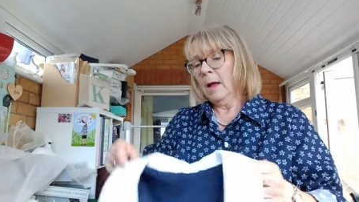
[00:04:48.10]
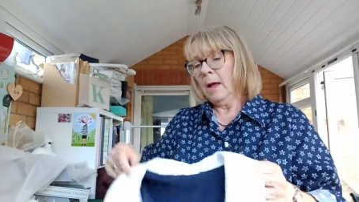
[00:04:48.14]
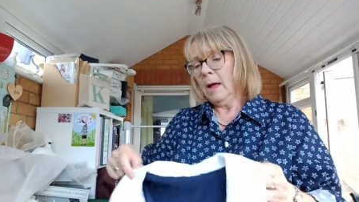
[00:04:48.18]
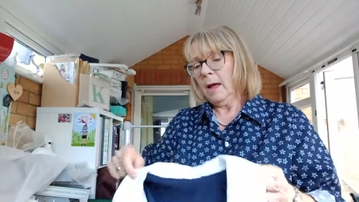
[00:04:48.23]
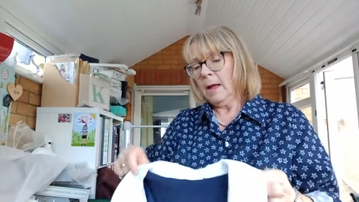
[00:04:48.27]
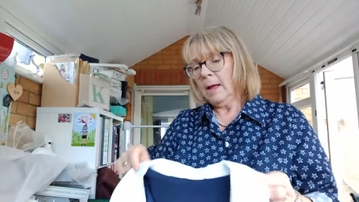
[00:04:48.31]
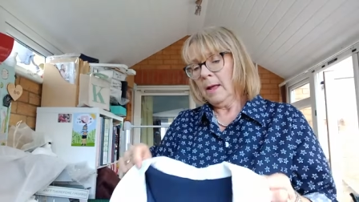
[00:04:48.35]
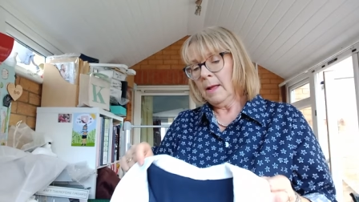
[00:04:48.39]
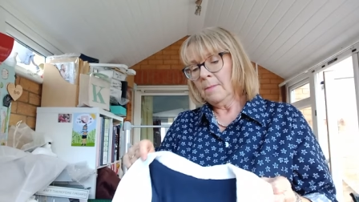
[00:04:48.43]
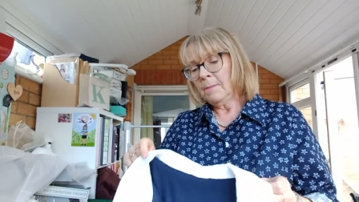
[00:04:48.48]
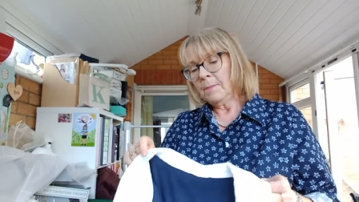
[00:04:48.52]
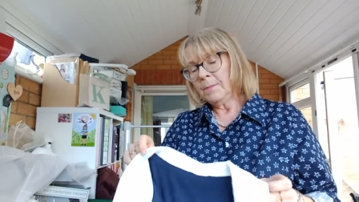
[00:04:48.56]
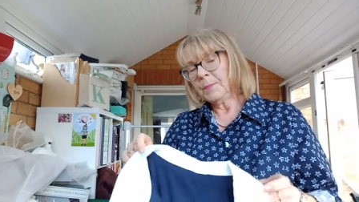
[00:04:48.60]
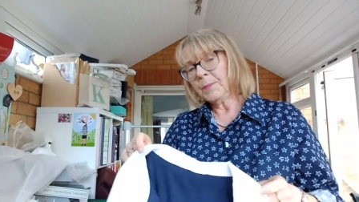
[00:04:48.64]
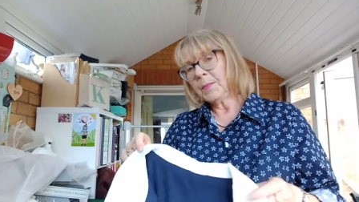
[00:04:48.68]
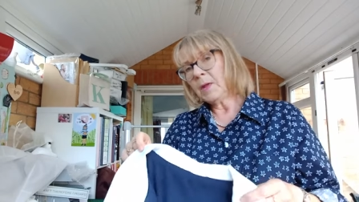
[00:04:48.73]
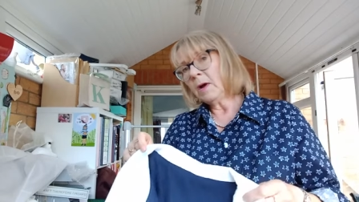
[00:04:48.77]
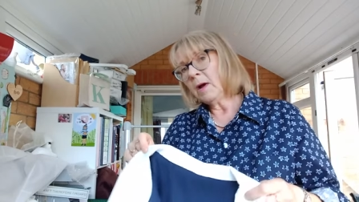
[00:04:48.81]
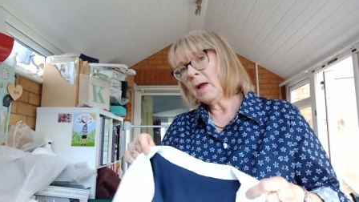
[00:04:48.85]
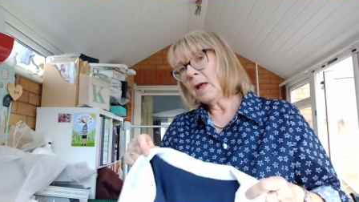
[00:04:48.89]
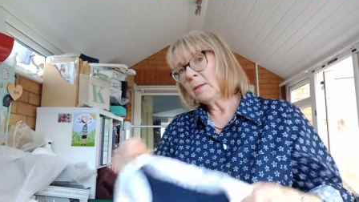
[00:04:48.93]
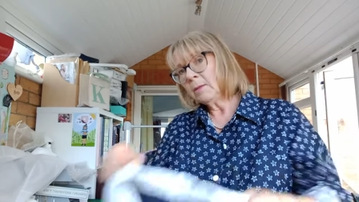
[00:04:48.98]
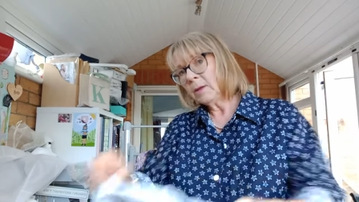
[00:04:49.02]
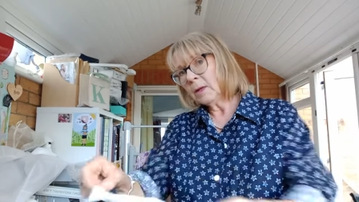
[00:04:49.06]
I
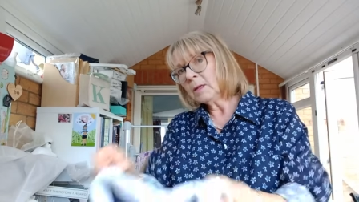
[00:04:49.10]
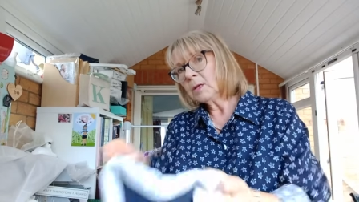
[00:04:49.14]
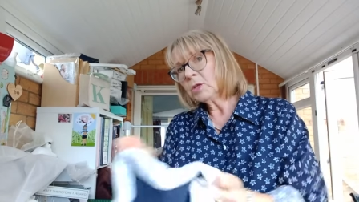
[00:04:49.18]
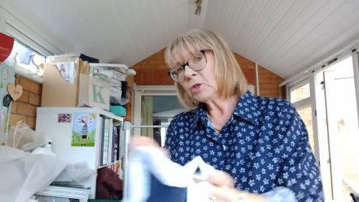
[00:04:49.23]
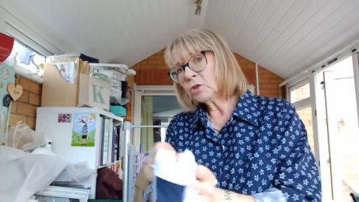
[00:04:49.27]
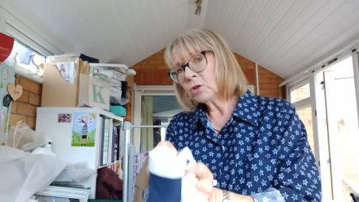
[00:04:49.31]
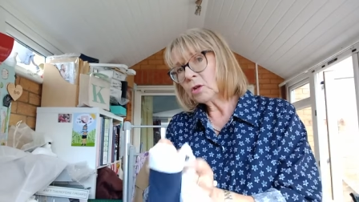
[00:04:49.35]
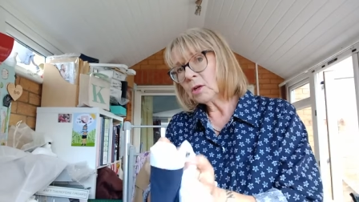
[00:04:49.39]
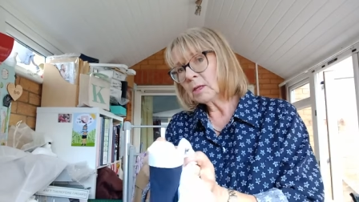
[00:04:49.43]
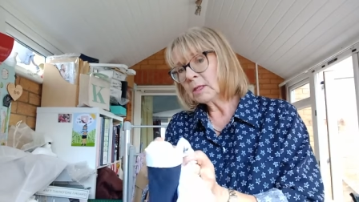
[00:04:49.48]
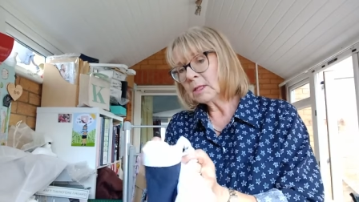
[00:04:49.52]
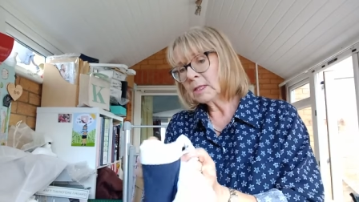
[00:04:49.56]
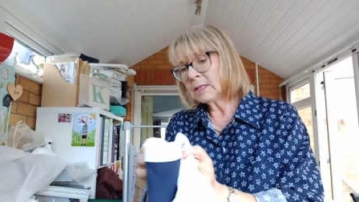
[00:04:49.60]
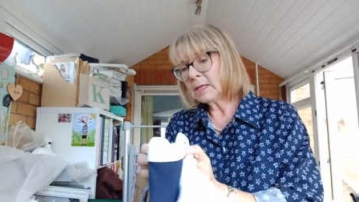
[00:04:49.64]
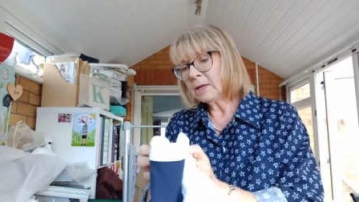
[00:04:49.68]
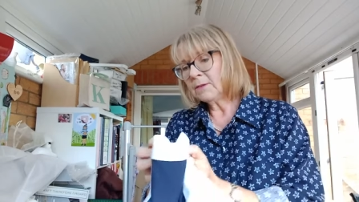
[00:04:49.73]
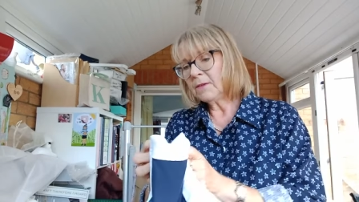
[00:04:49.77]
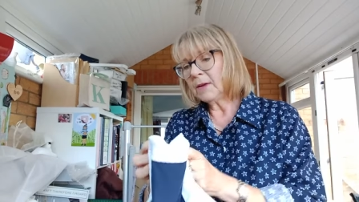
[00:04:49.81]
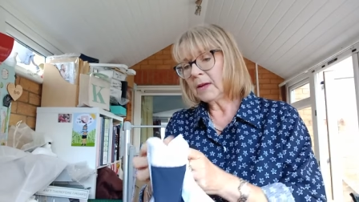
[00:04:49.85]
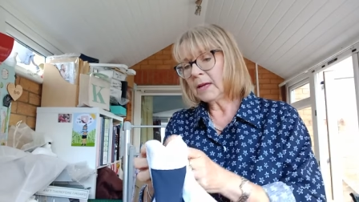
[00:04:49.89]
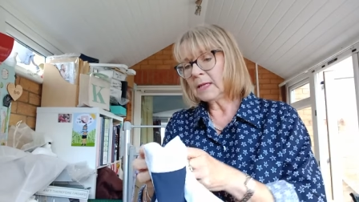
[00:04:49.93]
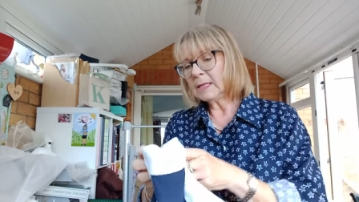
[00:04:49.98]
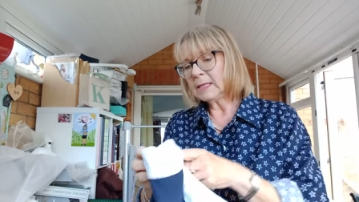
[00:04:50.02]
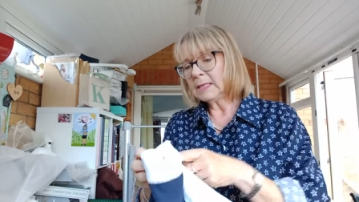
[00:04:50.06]
am going to try and see if
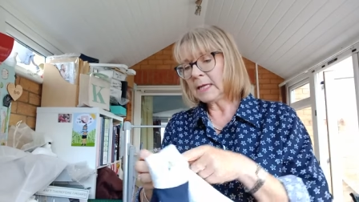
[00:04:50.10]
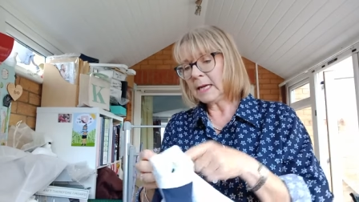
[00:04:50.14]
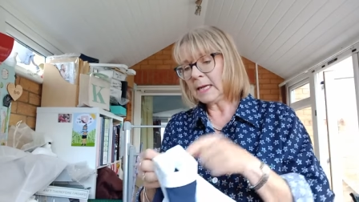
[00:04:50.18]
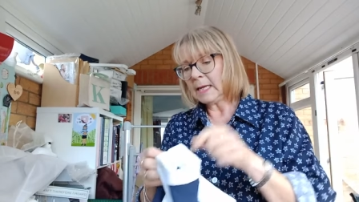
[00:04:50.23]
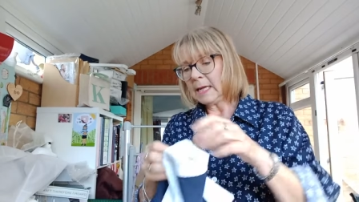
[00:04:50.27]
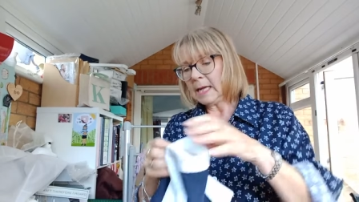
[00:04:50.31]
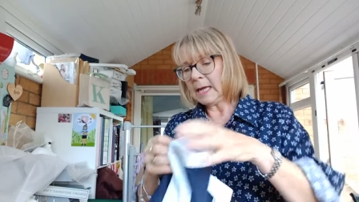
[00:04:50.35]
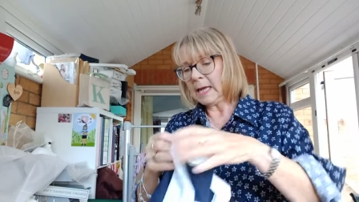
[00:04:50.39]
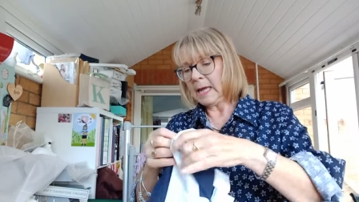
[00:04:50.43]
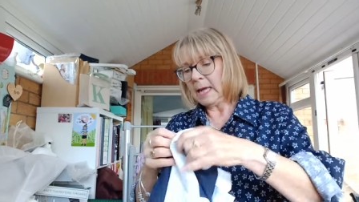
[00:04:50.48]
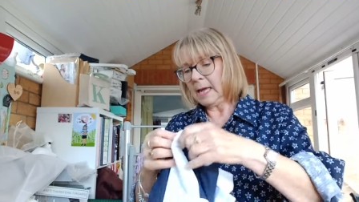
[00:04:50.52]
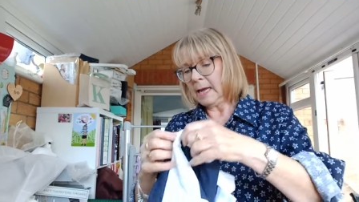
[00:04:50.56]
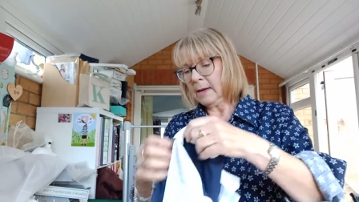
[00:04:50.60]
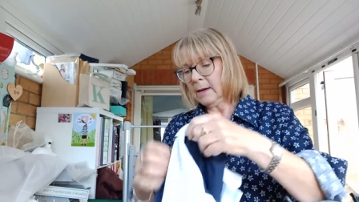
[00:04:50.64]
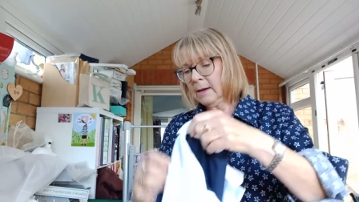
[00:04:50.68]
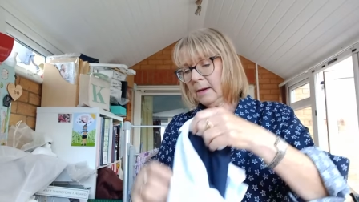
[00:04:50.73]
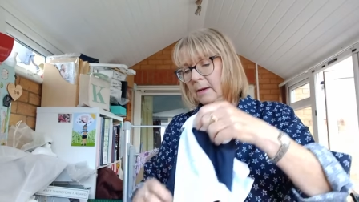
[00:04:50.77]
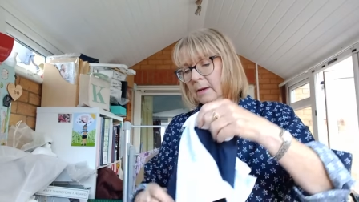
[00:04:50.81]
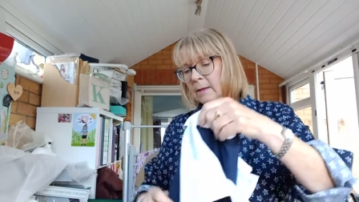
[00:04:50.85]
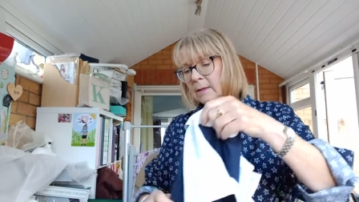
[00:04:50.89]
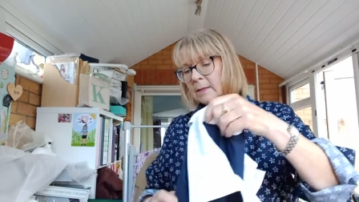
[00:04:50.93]
I can take it in.